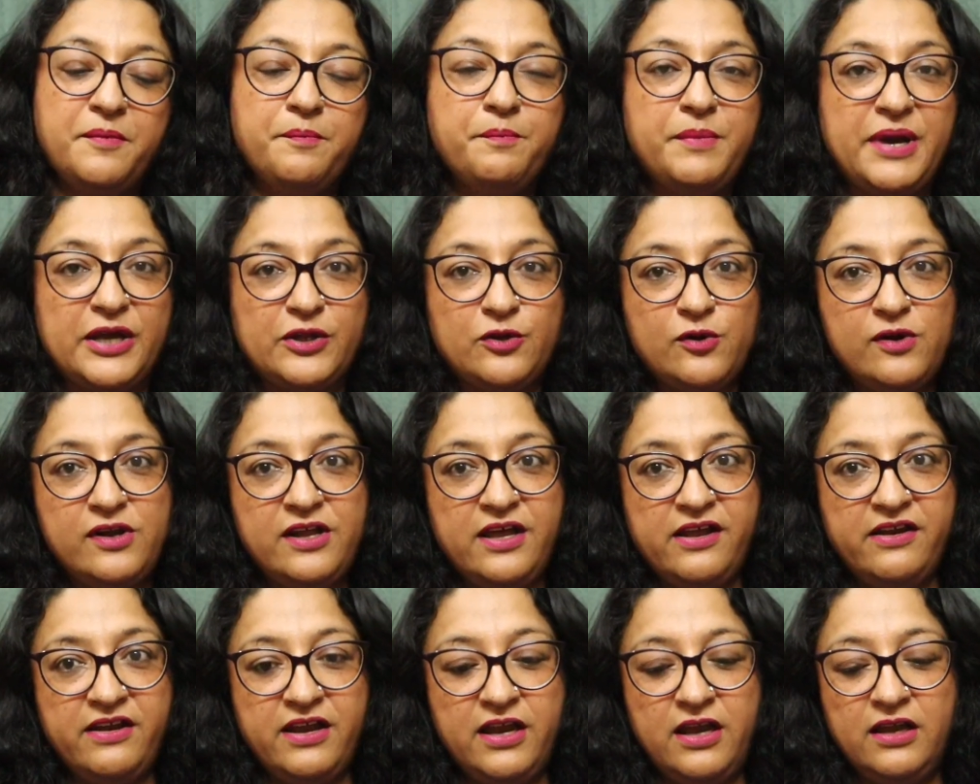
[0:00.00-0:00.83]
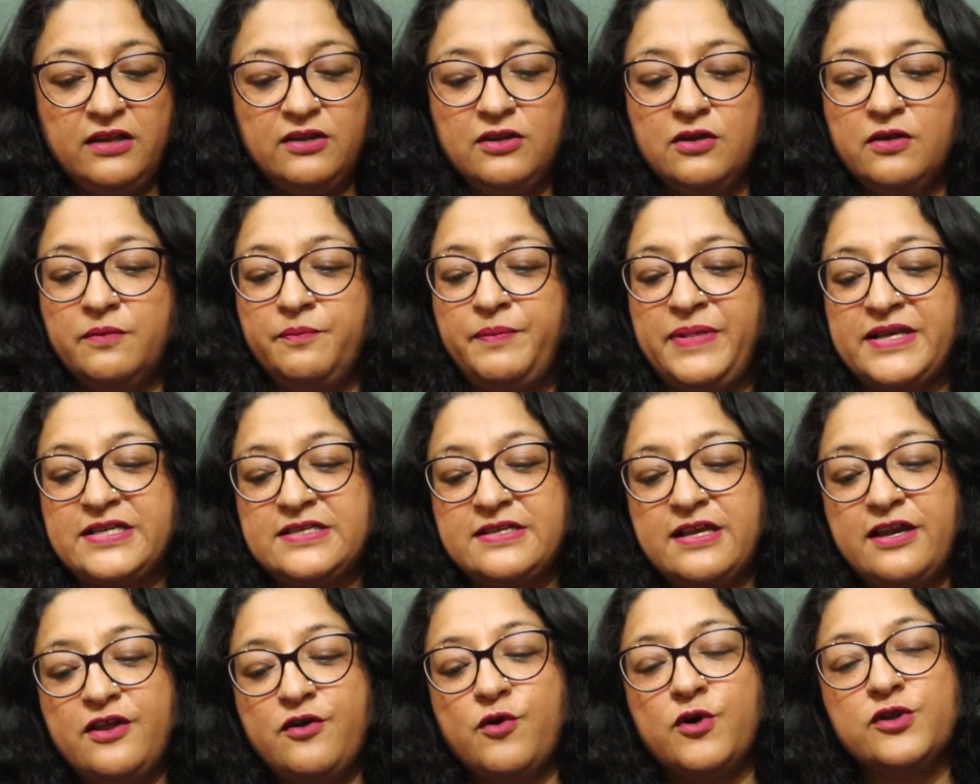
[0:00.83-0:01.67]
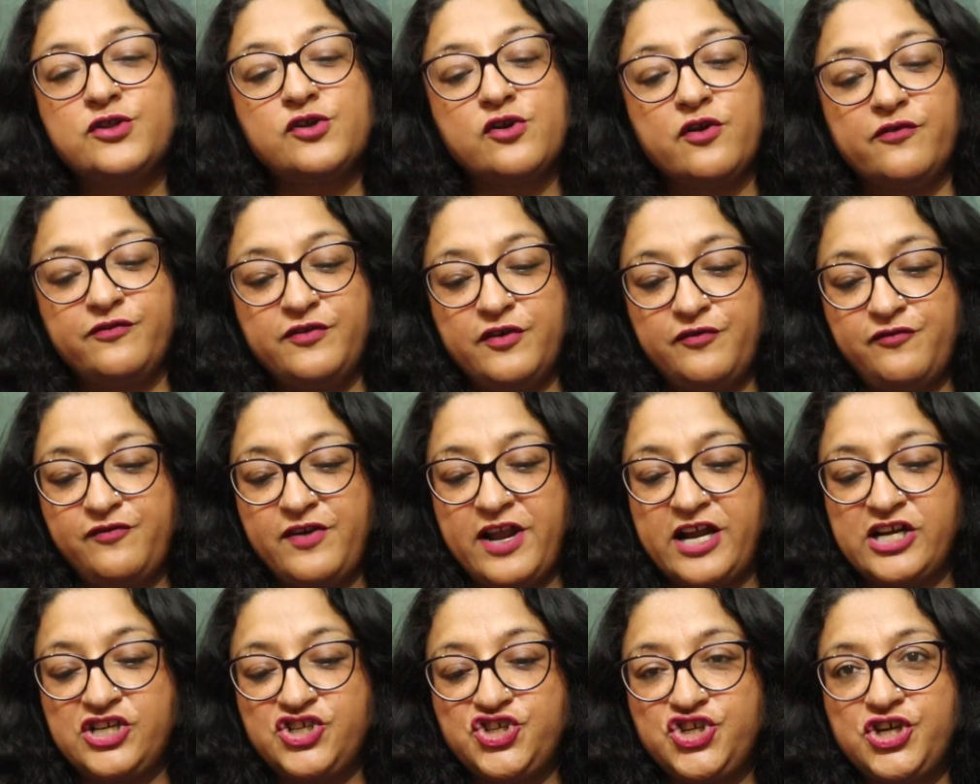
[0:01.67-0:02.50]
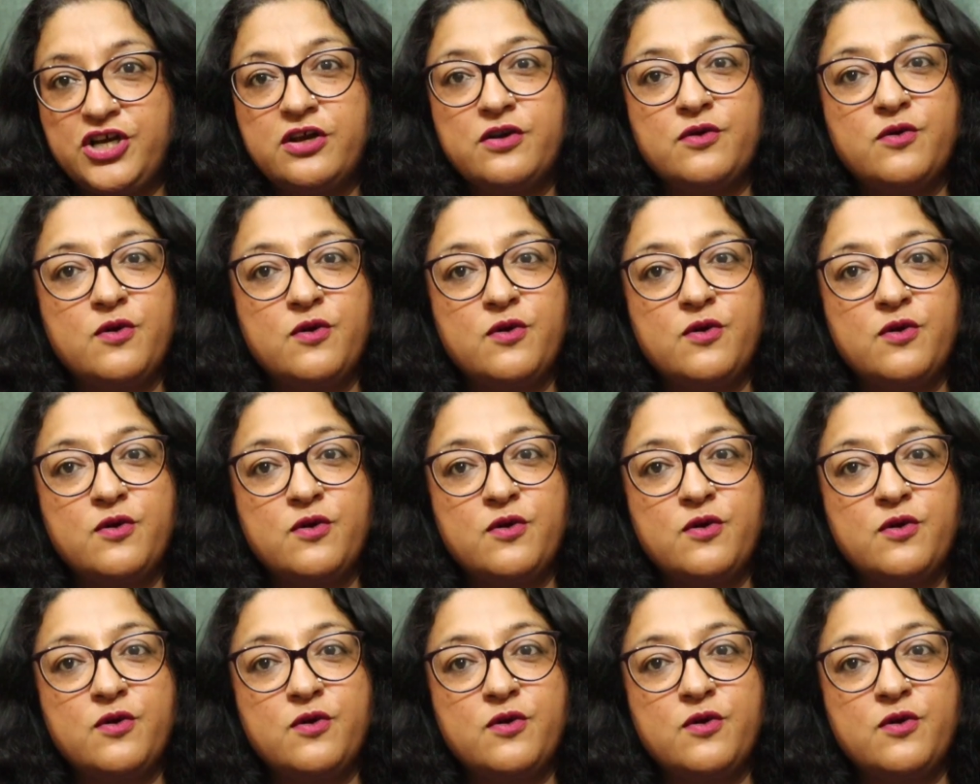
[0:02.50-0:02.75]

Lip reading: Beth O'Leary, the best-selling author of The Flat Share,